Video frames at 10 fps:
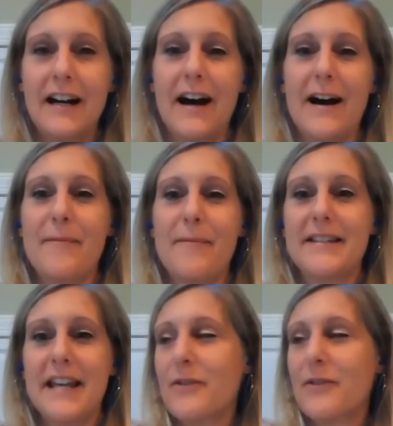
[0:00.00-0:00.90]
I
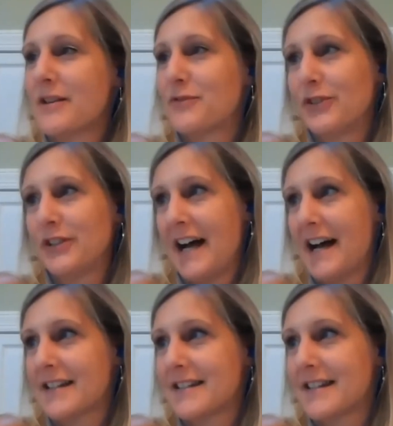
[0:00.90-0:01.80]
saved the best for
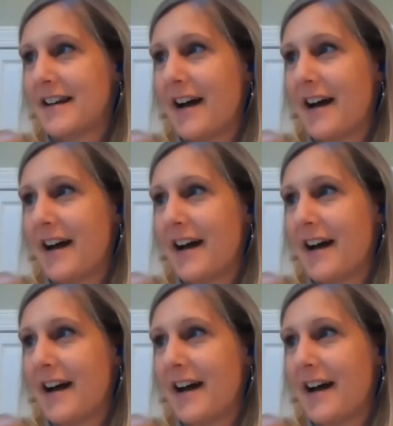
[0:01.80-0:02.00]
last.